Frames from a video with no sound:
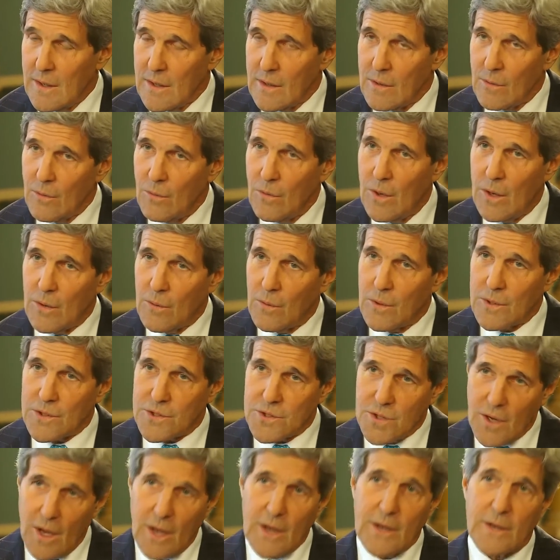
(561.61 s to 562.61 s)
What we're
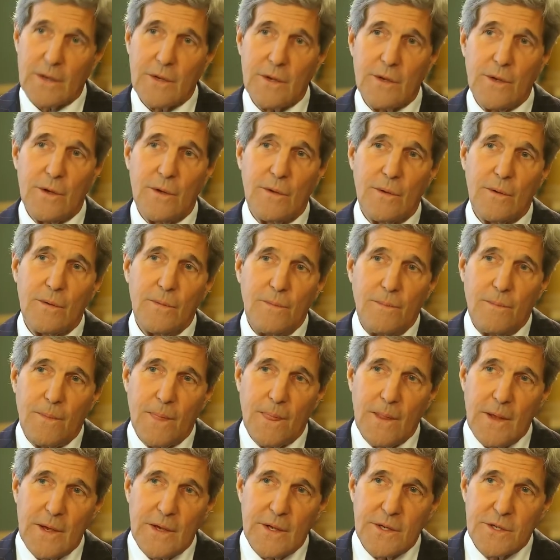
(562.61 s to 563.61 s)
trying to do
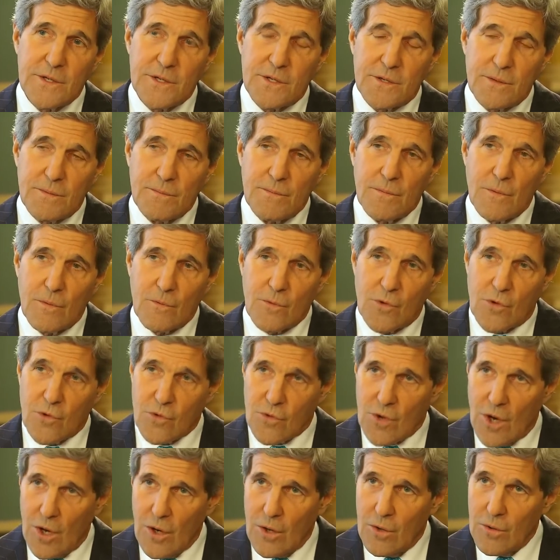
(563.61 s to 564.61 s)
is
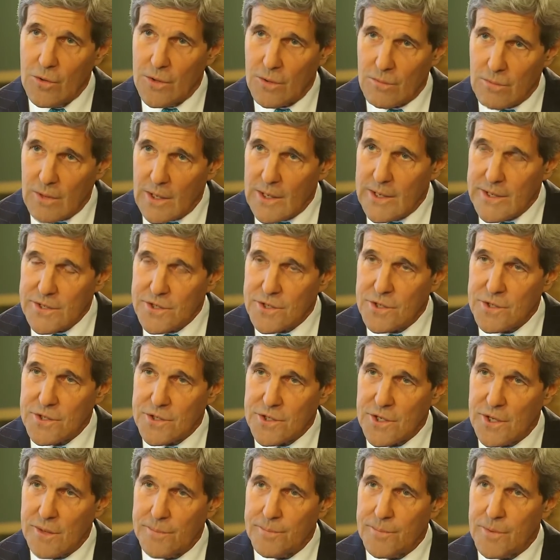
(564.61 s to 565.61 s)
grow the
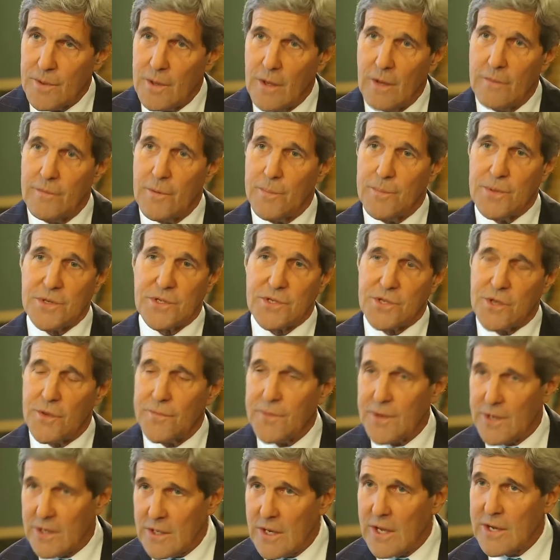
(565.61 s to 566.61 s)
relationship of a
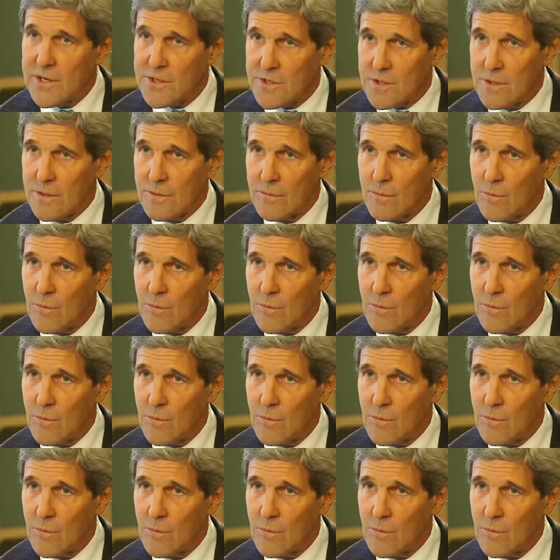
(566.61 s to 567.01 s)
Pacific nation.